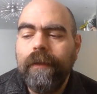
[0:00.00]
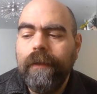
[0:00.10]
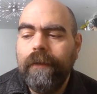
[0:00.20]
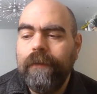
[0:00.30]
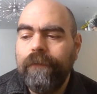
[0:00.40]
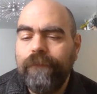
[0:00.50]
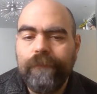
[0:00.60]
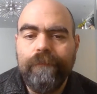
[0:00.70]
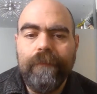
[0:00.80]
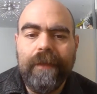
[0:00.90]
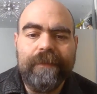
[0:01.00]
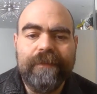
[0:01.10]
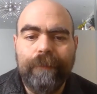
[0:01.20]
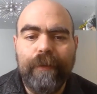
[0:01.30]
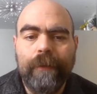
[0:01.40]
is it's
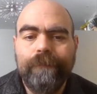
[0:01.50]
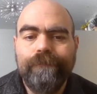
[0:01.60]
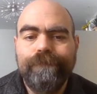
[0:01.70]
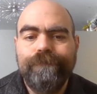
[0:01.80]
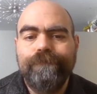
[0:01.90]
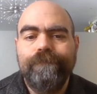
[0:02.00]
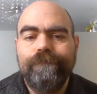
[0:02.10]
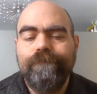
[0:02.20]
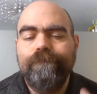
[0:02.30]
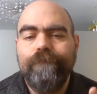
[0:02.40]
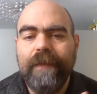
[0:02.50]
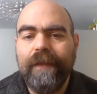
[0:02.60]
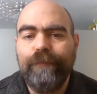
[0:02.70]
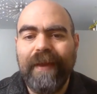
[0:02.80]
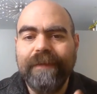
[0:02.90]
simple,
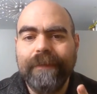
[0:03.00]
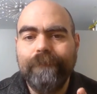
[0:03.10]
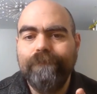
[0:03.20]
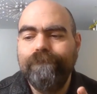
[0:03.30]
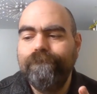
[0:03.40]
it's painted,